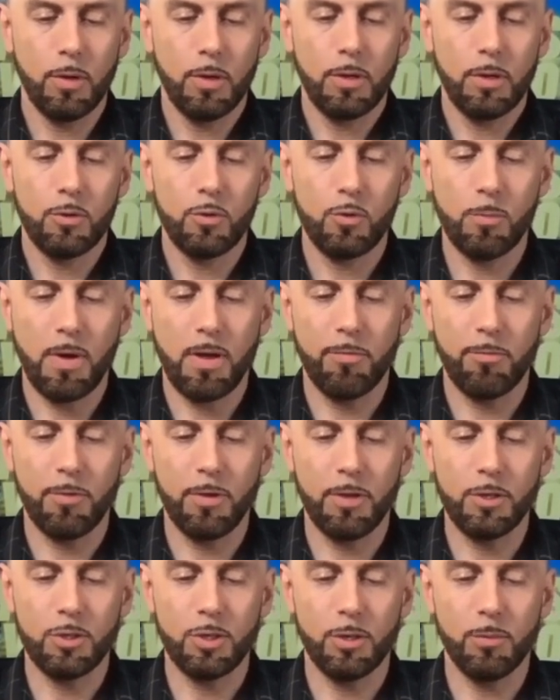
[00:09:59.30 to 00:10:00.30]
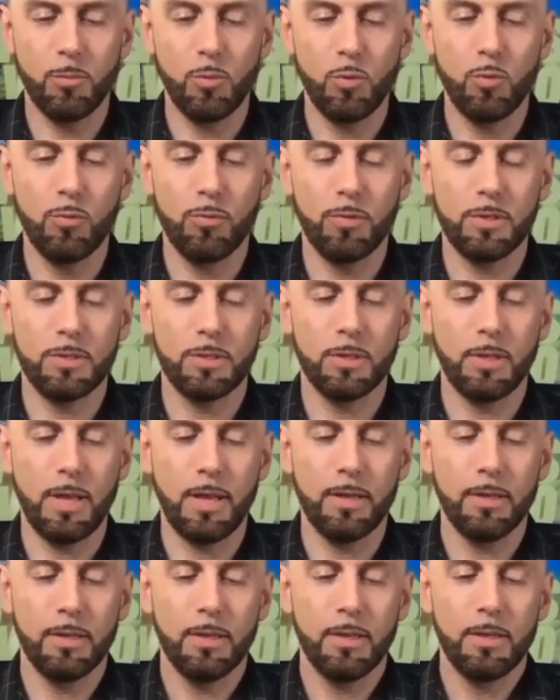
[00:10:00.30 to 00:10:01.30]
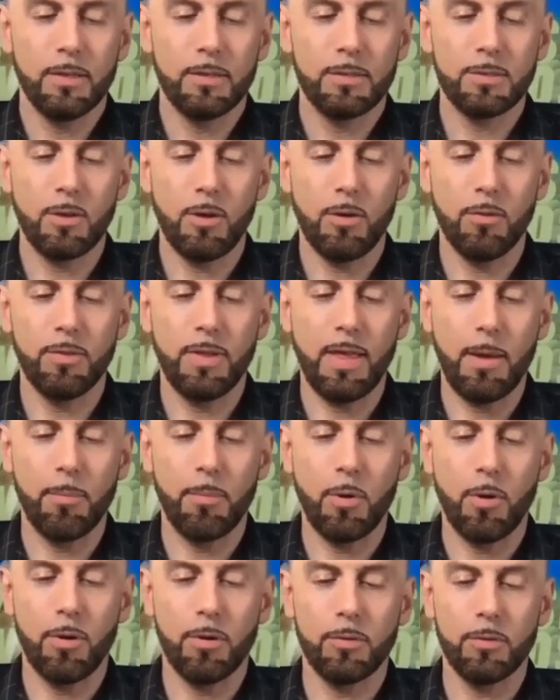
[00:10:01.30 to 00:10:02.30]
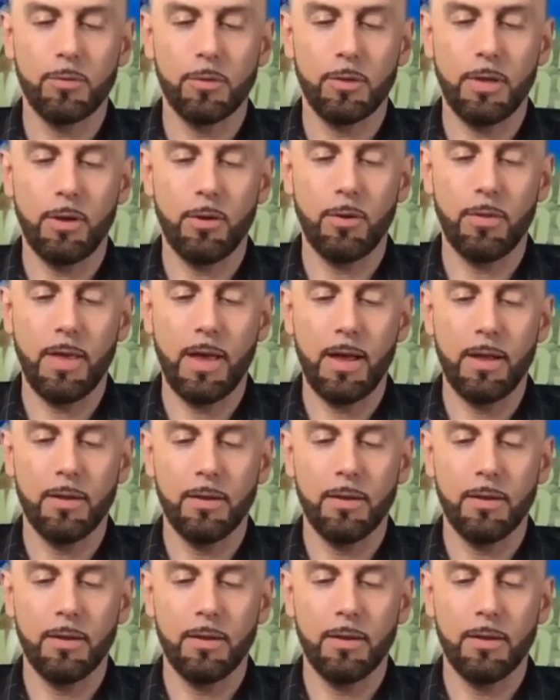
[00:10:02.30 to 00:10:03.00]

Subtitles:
do my finishing move until I solve that part, took care of that.